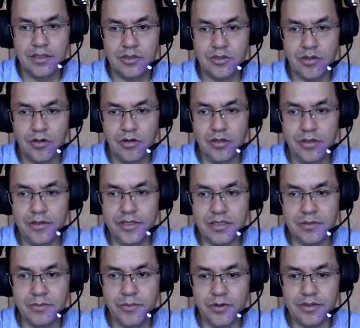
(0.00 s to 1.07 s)
So all
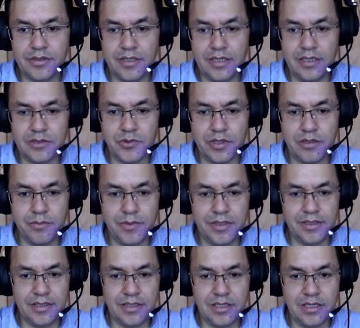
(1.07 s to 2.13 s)
these books that he's
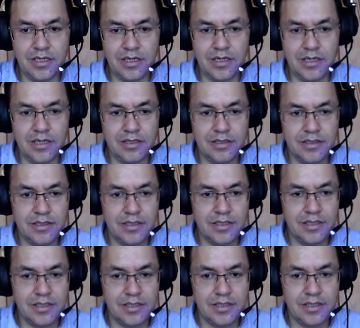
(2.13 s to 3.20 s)
recommending here,
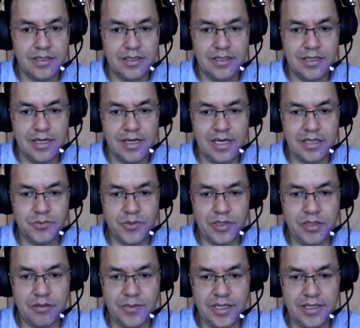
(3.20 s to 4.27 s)
I
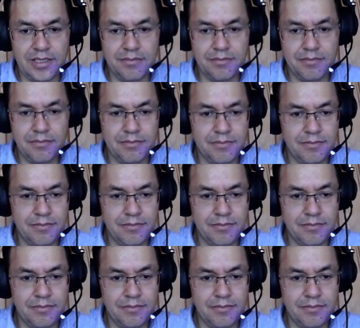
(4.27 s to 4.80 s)
recommend them.